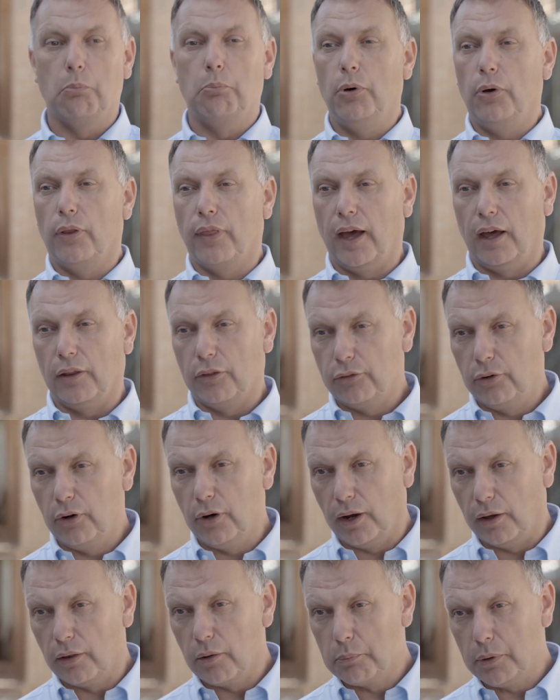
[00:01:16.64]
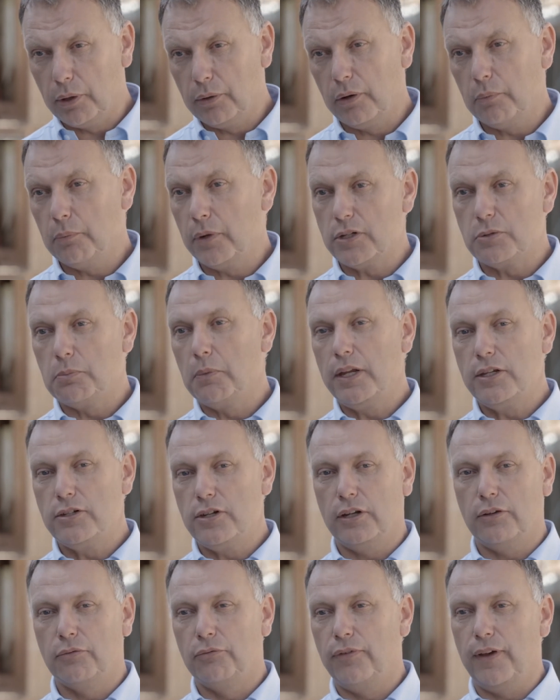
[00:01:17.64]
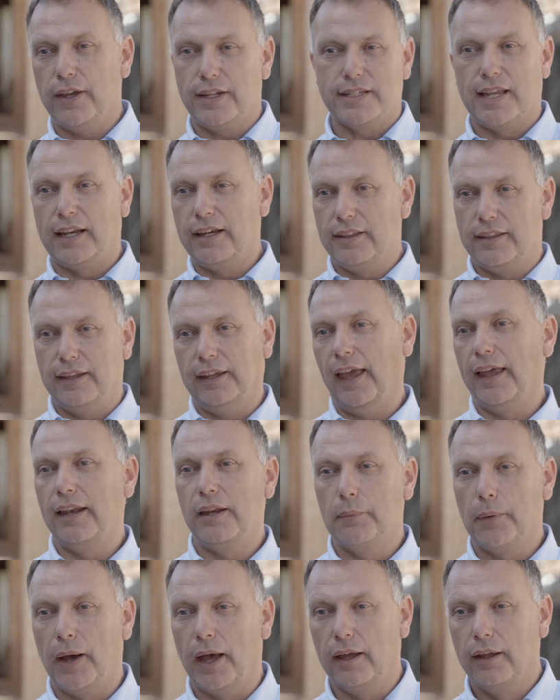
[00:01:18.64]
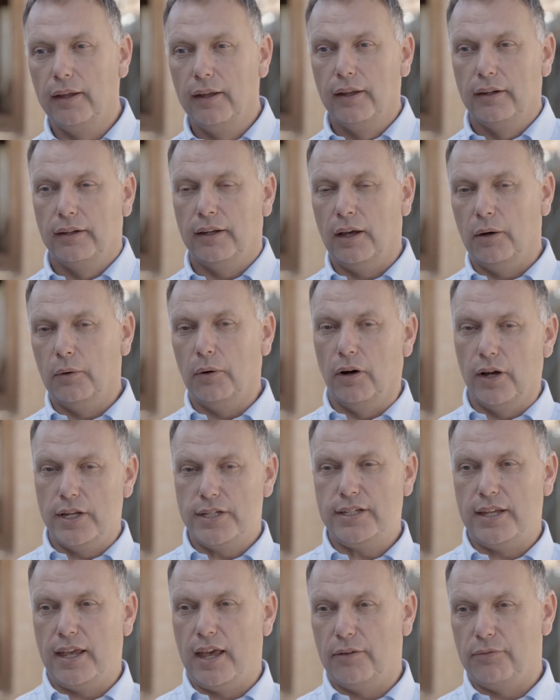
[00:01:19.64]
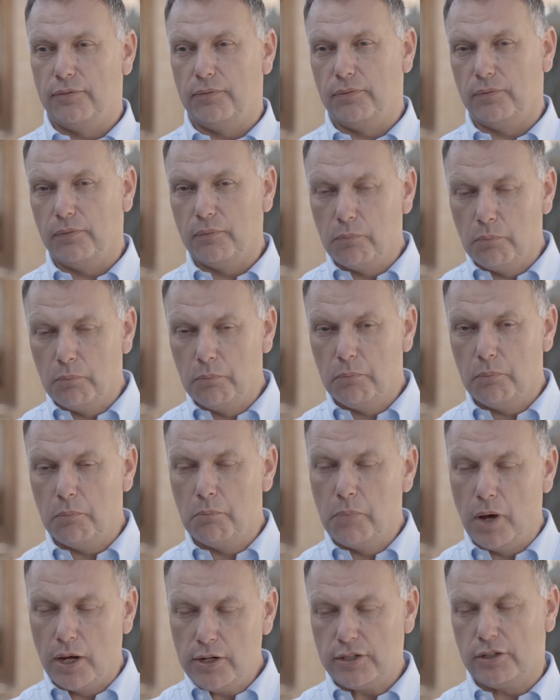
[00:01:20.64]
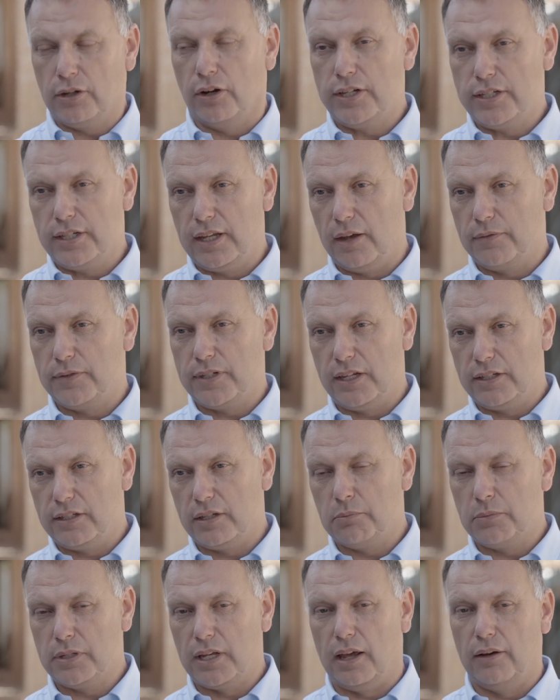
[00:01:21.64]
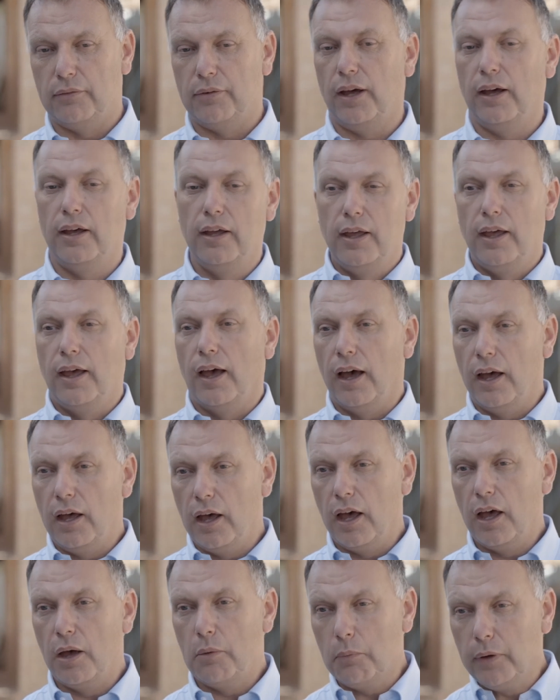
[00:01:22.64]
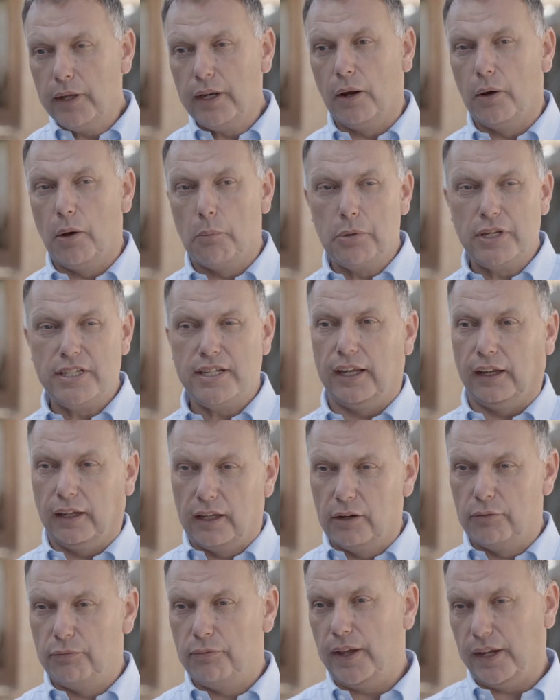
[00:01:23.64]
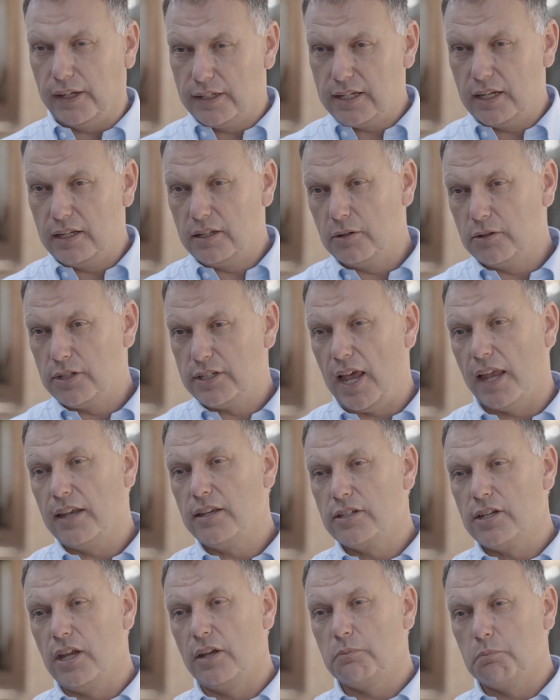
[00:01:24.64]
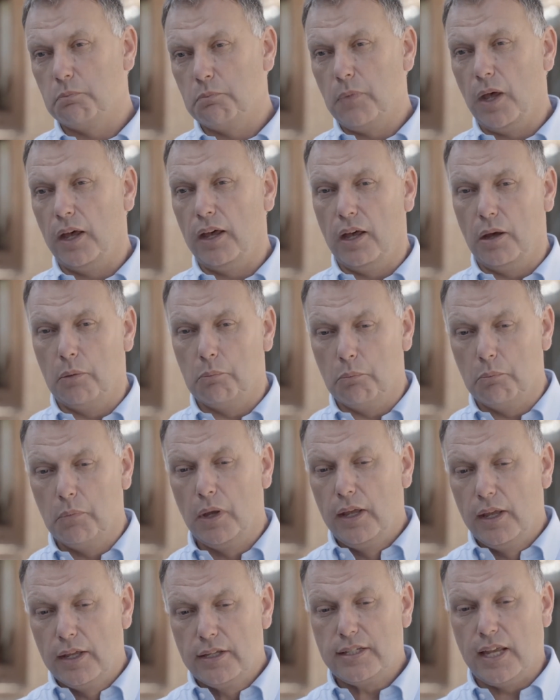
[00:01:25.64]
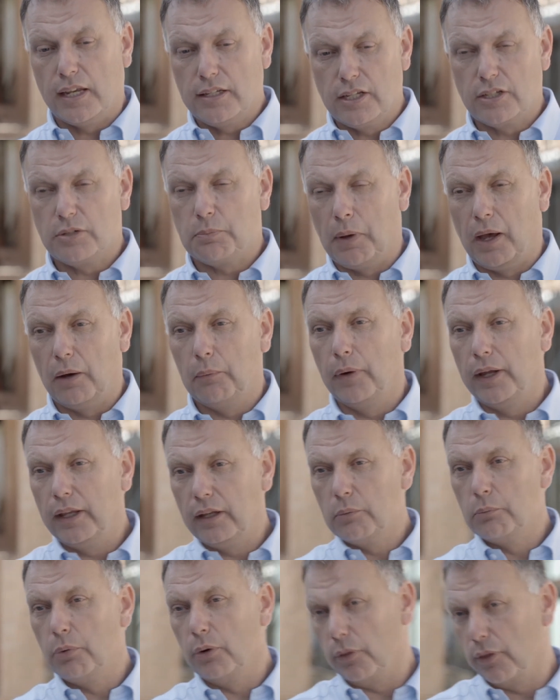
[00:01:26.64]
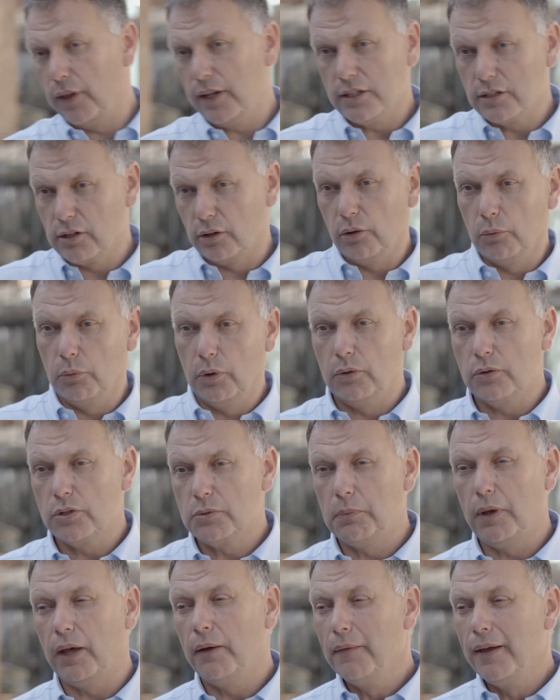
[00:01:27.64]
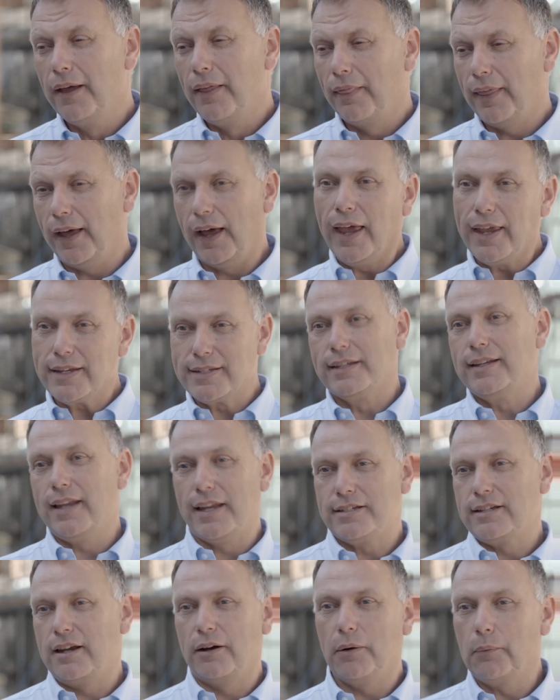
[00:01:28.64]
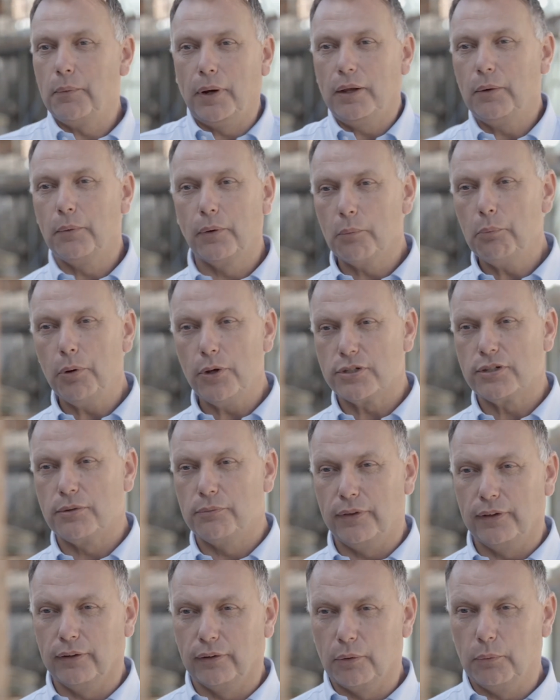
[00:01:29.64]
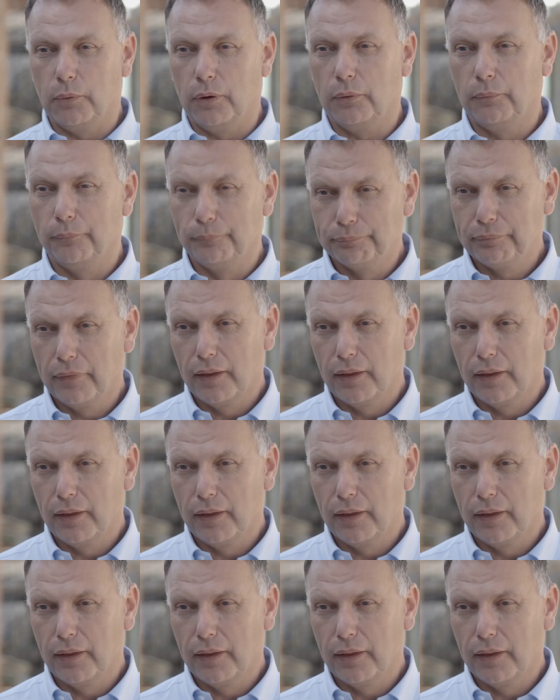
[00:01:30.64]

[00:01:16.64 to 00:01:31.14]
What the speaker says: put that throughout the building, which means you can fix anything anywhere. Now, most ICF systems have a particular fixing centre span where you can put things on the walls, but that isn't necessarily where you want to put something on the wall.